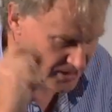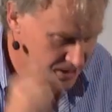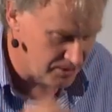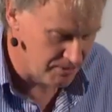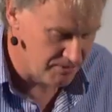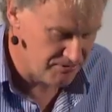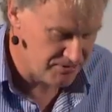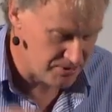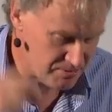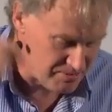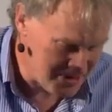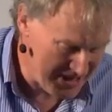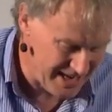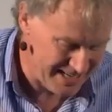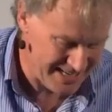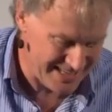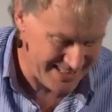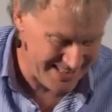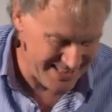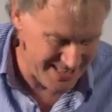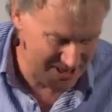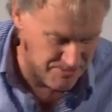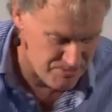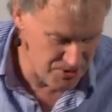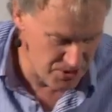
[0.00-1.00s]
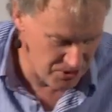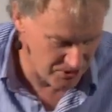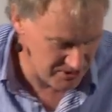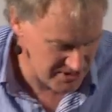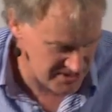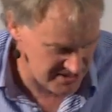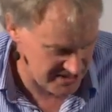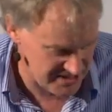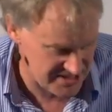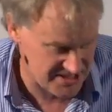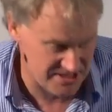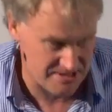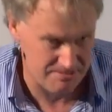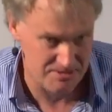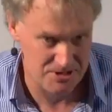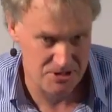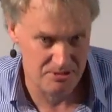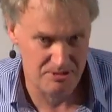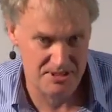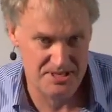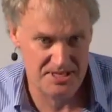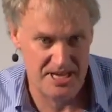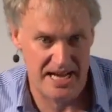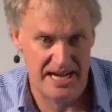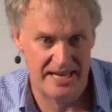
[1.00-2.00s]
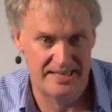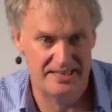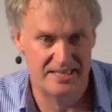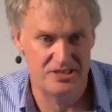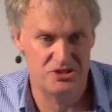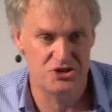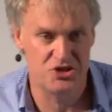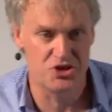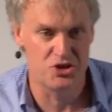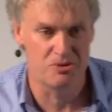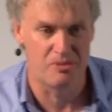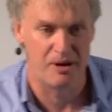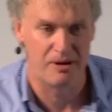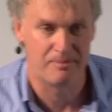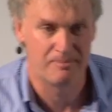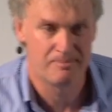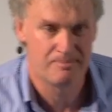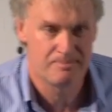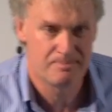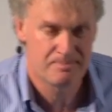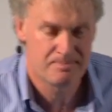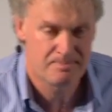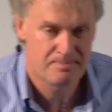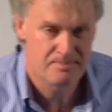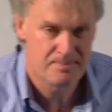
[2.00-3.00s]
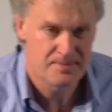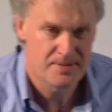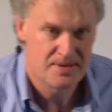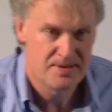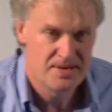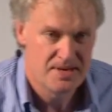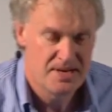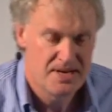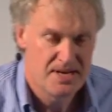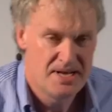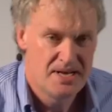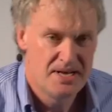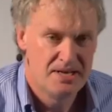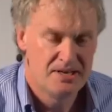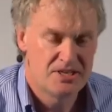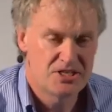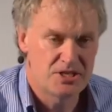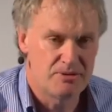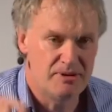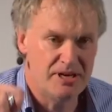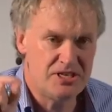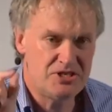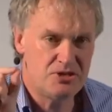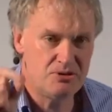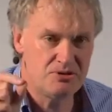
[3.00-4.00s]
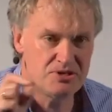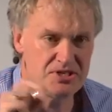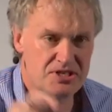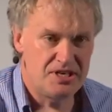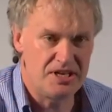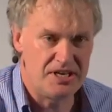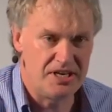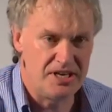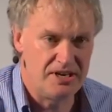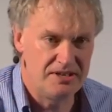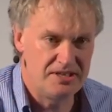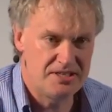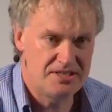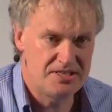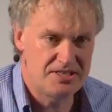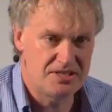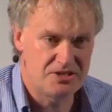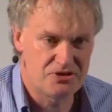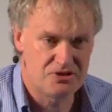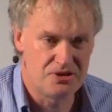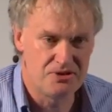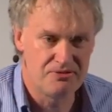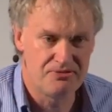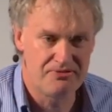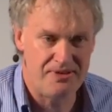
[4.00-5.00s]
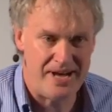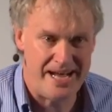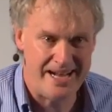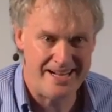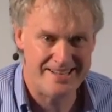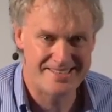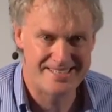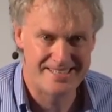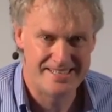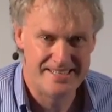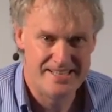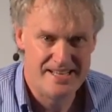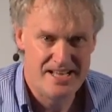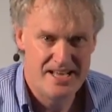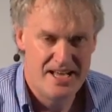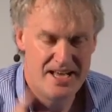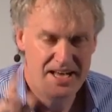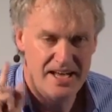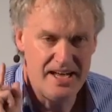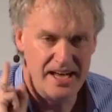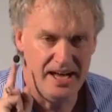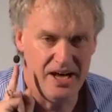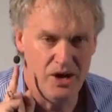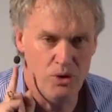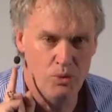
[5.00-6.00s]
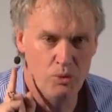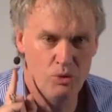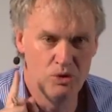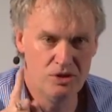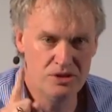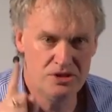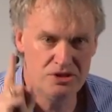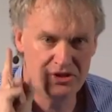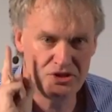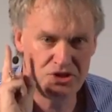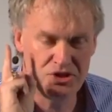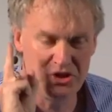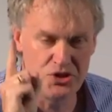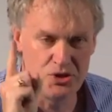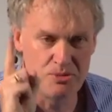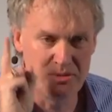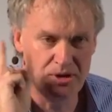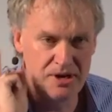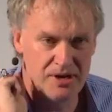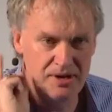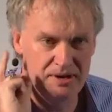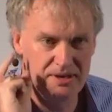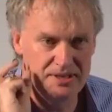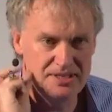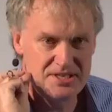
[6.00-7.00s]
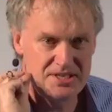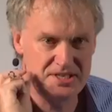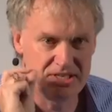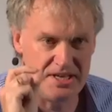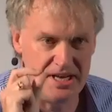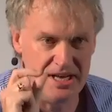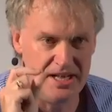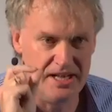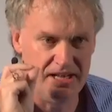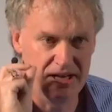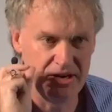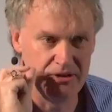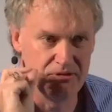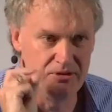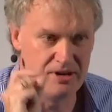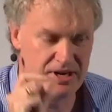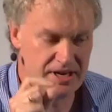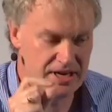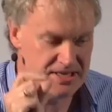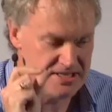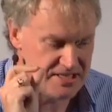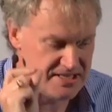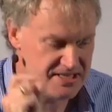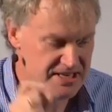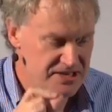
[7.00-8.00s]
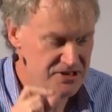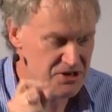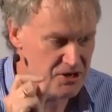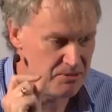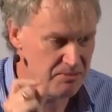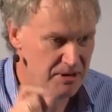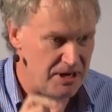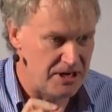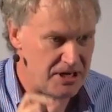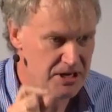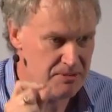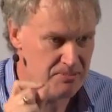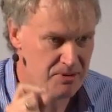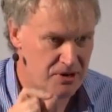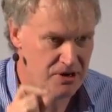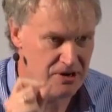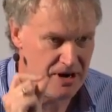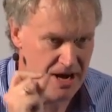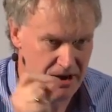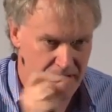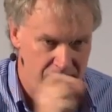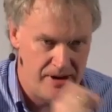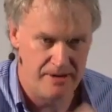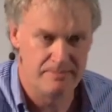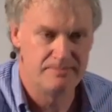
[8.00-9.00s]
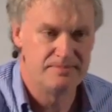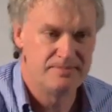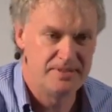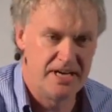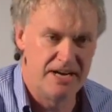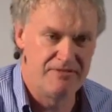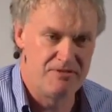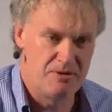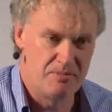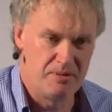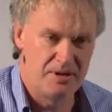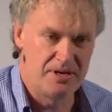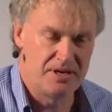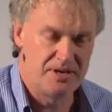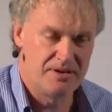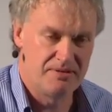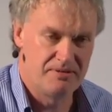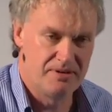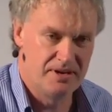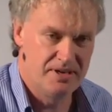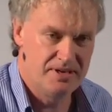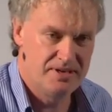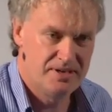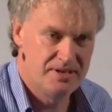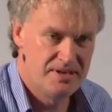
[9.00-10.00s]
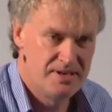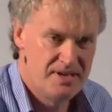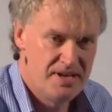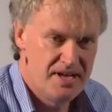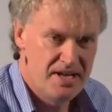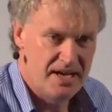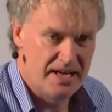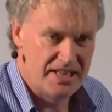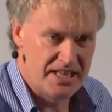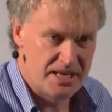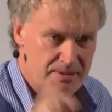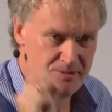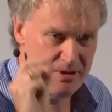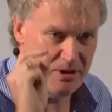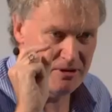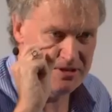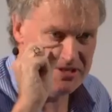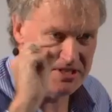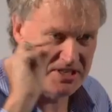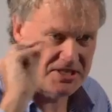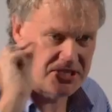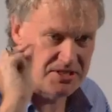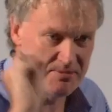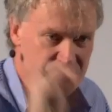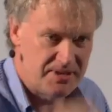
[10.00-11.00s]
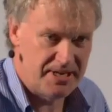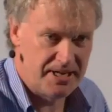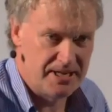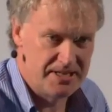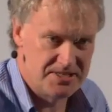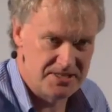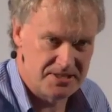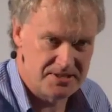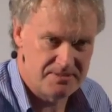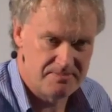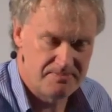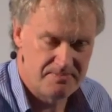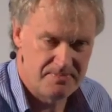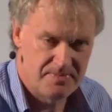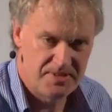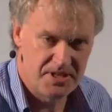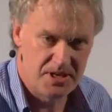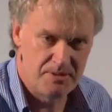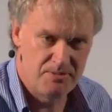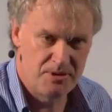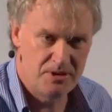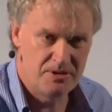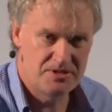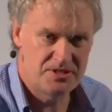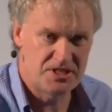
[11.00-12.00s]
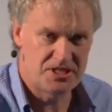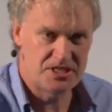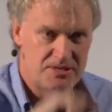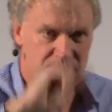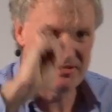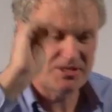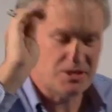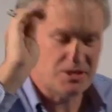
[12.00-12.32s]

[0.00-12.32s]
come from getting the immune system to attack the tumour. So as you sit here, this is a true fact. One tumour cell arises in your body per hour, everybody, right? And the immune system kills it. The immune system